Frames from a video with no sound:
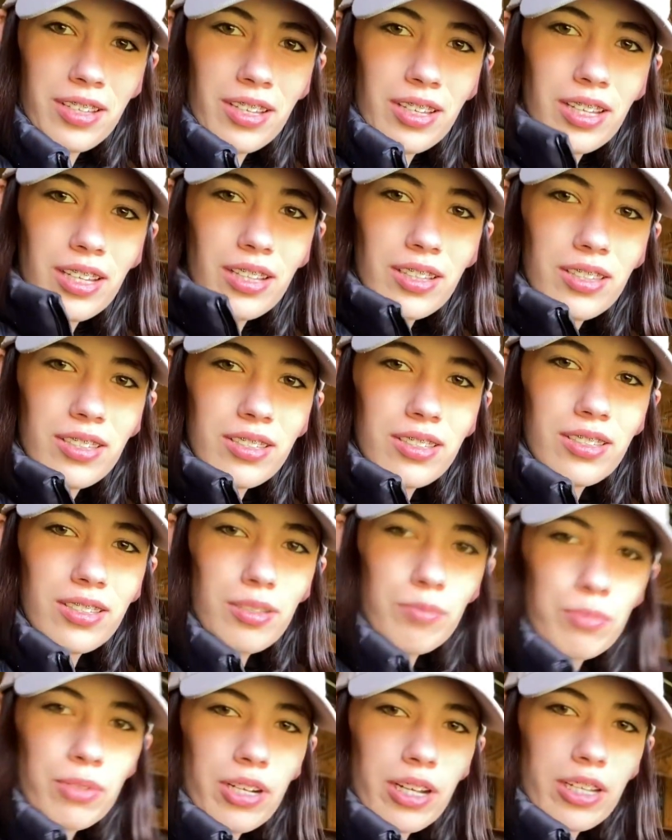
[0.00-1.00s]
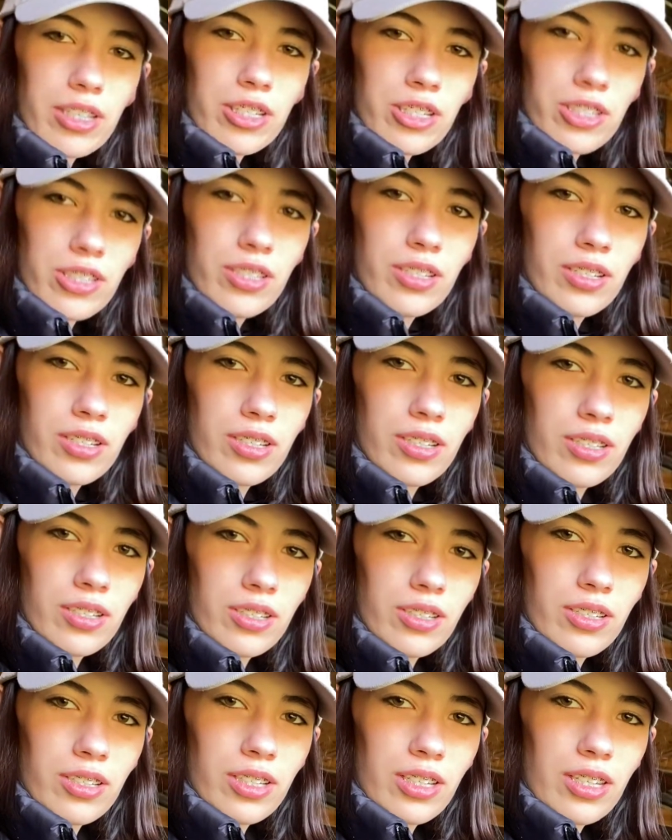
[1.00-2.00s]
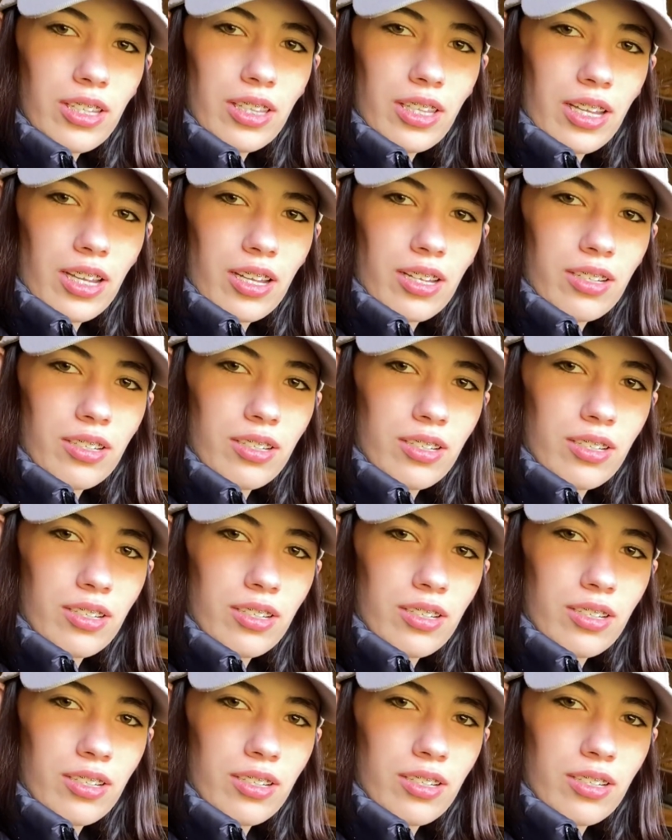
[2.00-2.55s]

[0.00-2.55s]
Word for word: Uh, this is a brush. Are you gonna eat that?